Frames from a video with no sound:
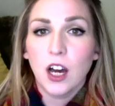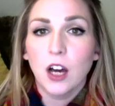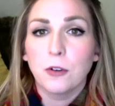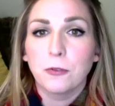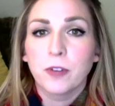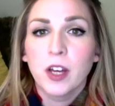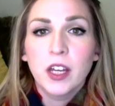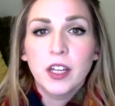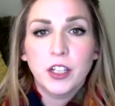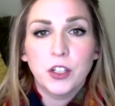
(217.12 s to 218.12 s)
of
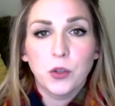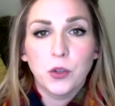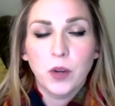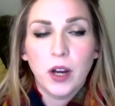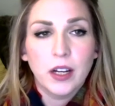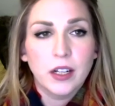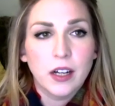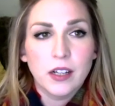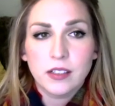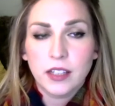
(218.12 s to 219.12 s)

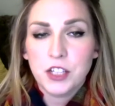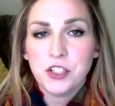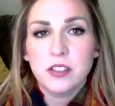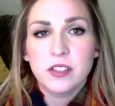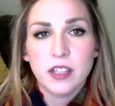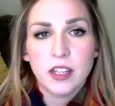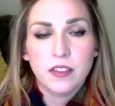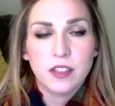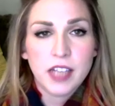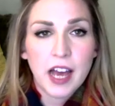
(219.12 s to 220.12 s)
a kitchen sink,
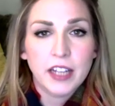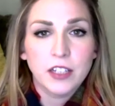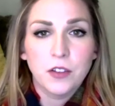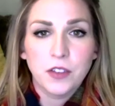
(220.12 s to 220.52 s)
the tile, the